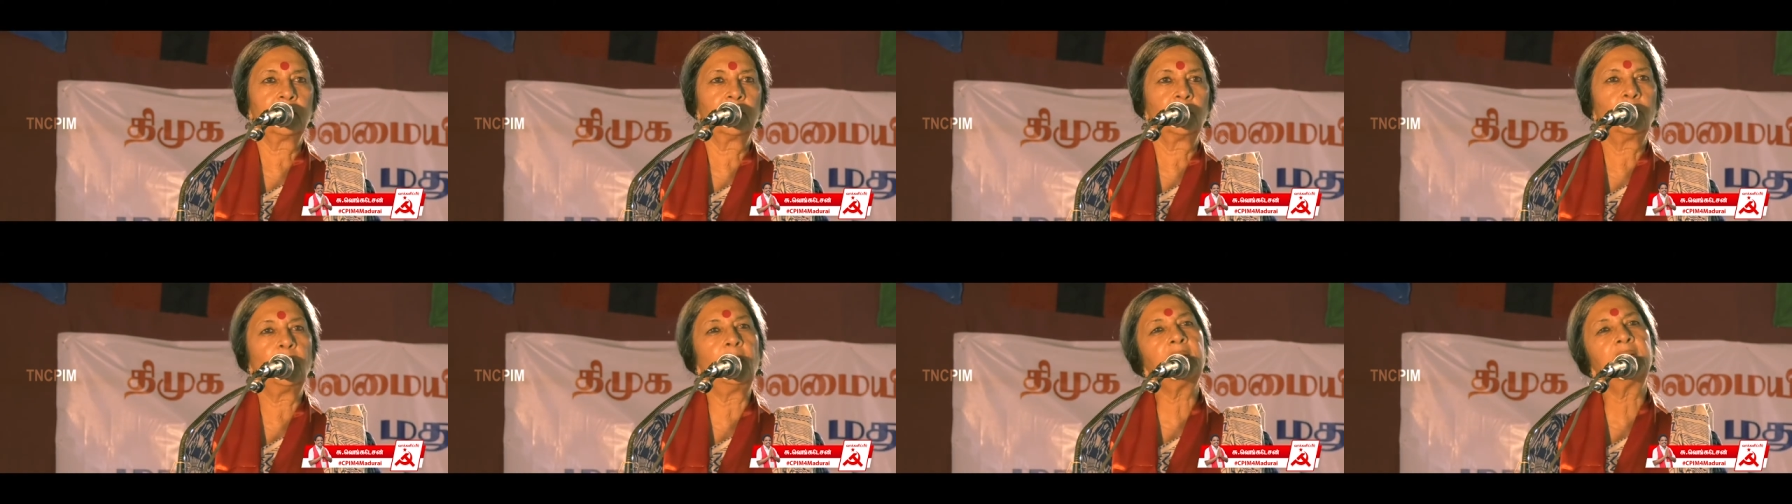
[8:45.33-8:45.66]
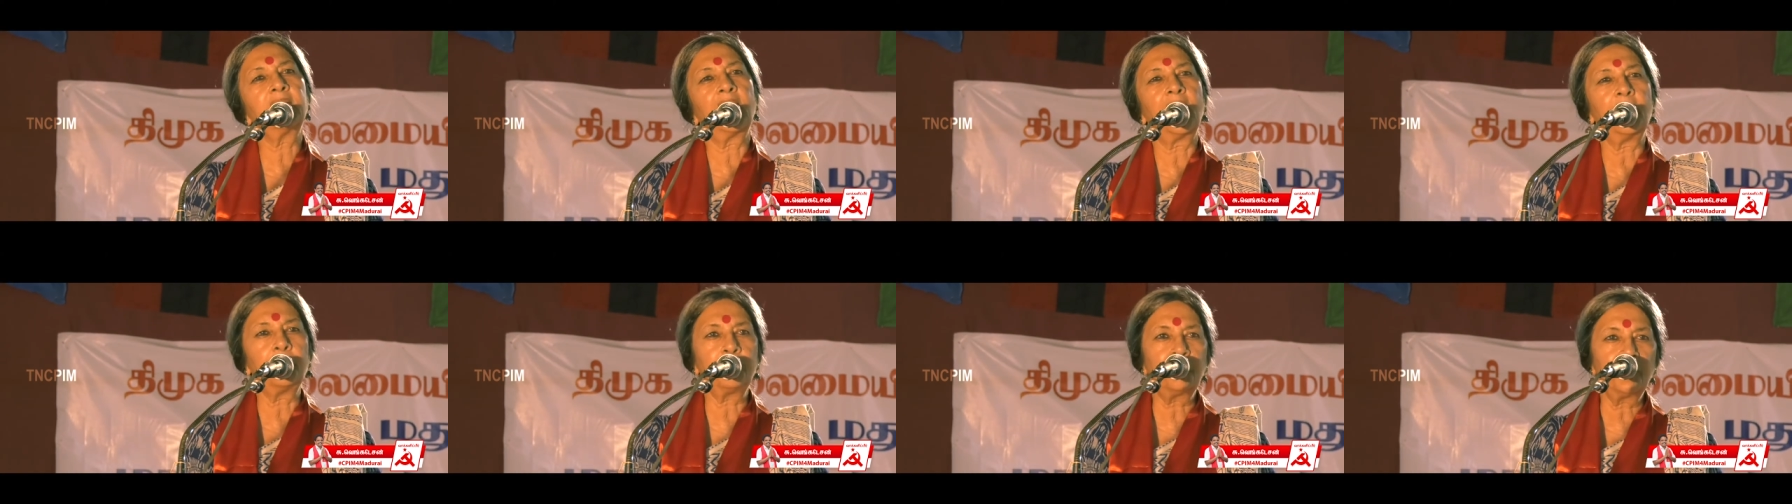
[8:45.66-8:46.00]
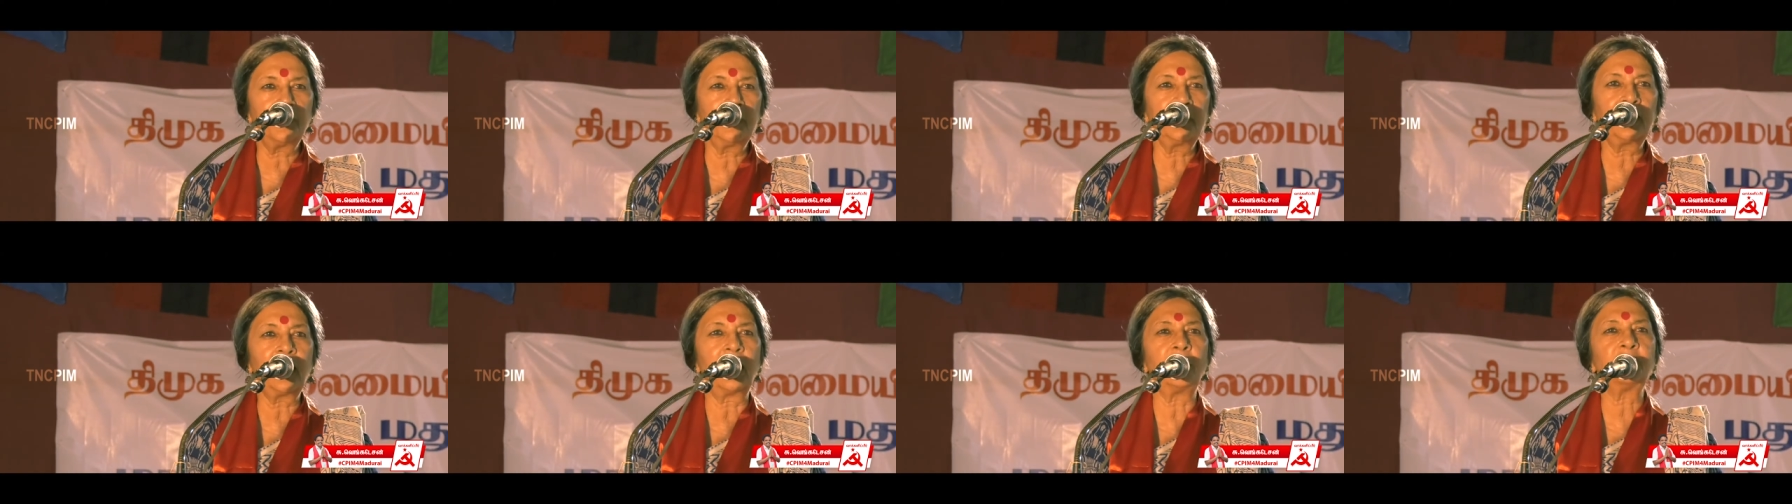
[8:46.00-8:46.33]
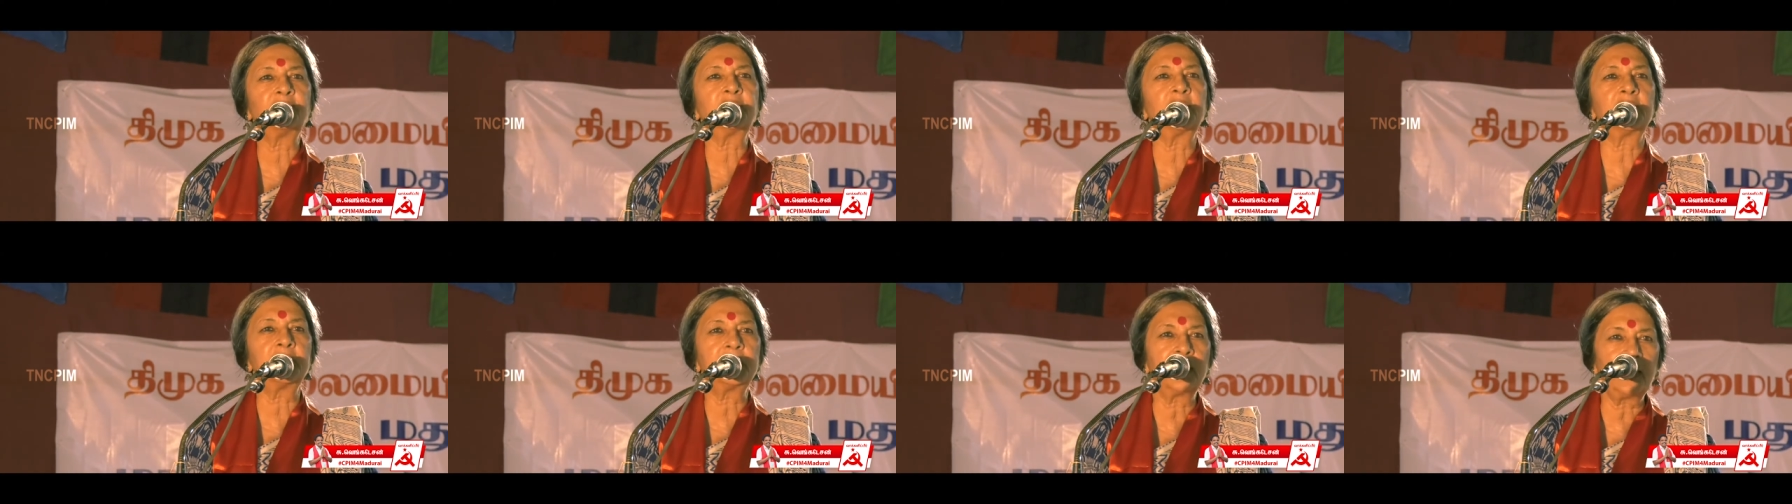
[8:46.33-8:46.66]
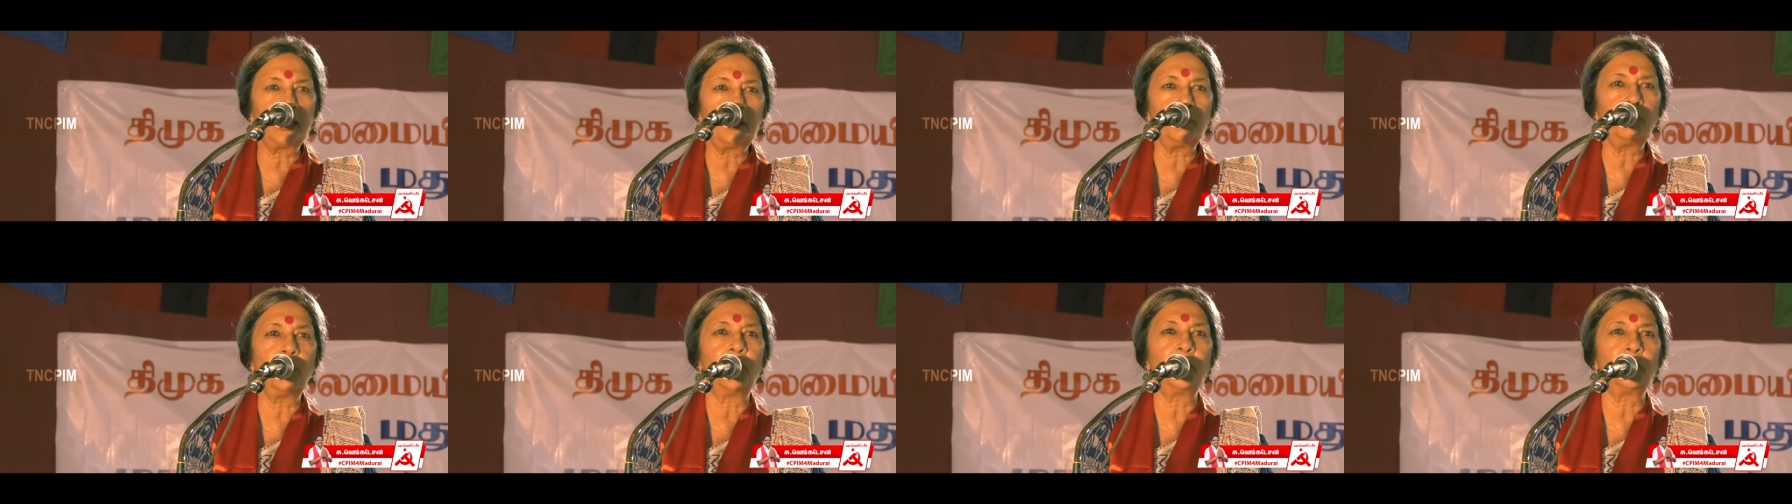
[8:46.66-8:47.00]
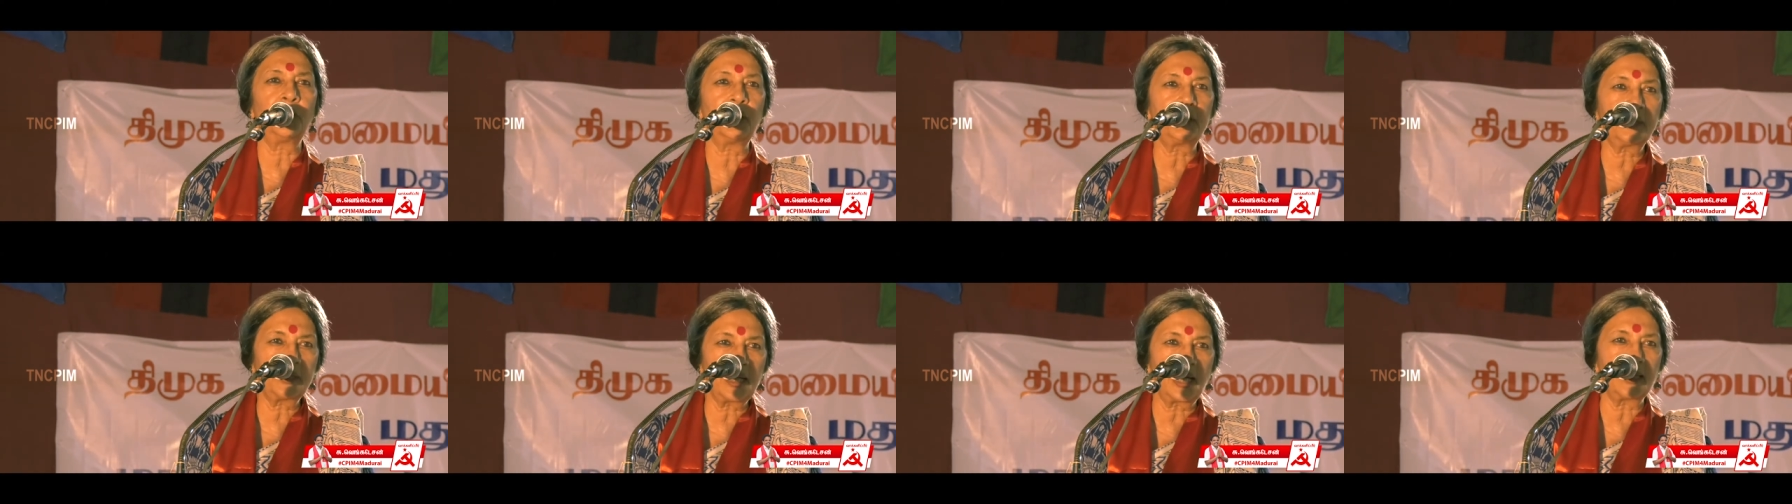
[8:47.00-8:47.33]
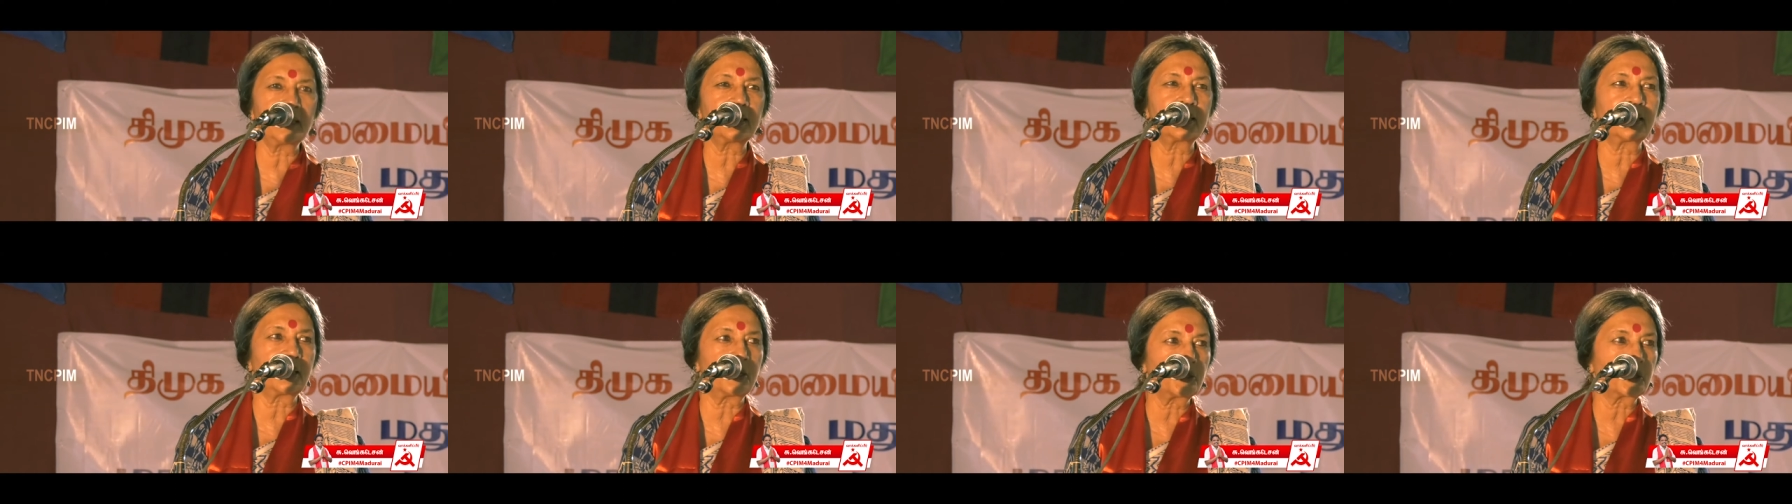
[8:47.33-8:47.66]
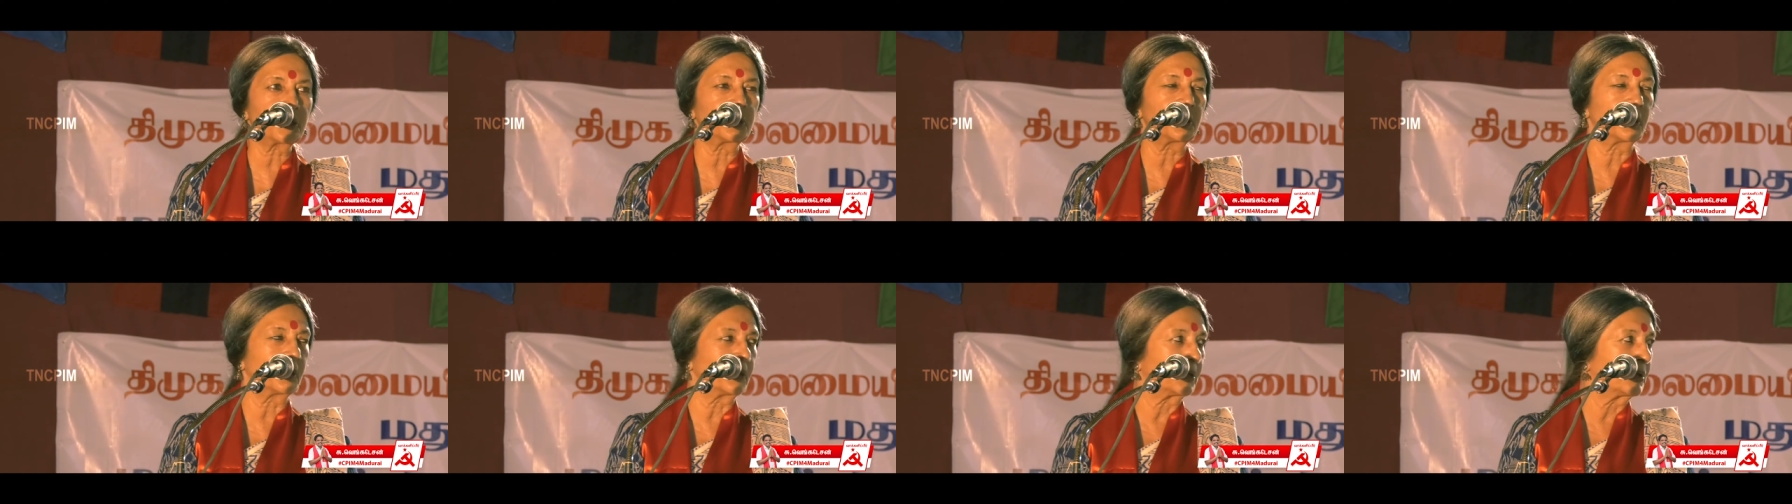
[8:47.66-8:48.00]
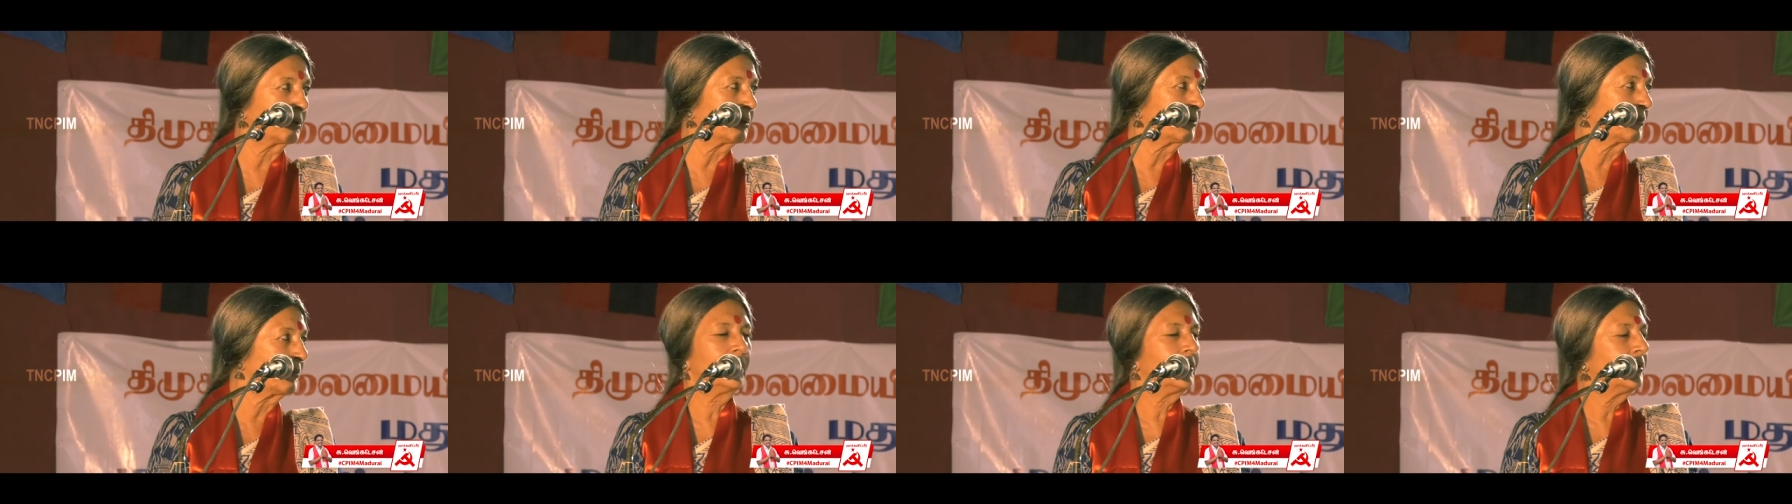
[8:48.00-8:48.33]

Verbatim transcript: What happened after demonetization?